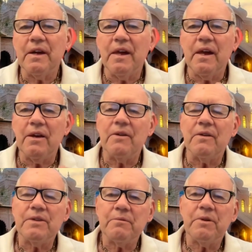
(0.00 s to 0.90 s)
Here is
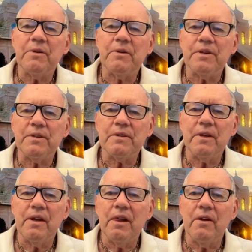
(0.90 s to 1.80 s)
a person
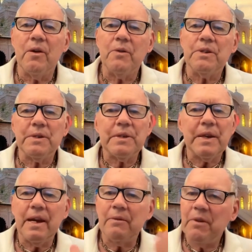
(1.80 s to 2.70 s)
who just
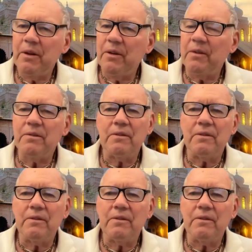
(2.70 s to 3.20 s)
came here